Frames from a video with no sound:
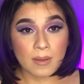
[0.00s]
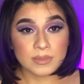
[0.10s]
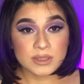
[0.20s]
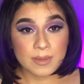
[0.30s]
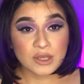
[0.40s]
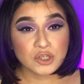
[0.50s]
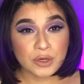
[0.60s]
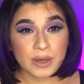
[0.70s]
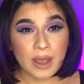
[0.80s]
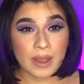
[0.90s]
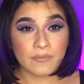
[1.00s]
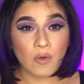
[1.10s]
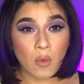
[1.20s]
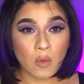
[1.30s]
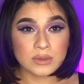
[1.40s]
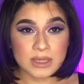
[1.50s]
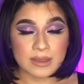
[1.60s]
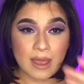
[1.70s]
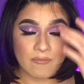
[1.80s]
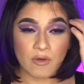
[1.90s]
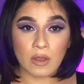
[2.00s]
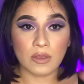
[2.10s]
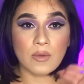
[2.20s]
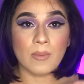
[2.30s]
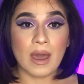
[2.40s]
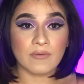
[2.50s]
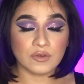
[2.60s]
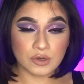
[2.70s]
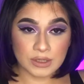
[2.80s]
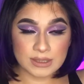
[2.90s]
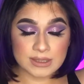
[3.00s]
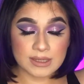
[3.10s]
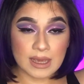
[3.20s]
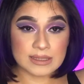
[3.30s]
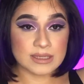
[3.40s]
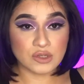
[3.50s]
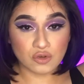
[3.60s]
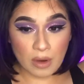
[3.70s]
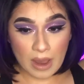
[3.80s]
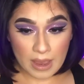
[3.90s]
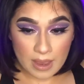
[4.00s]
to make sure it kind of holds in that volume after it's nice and dry.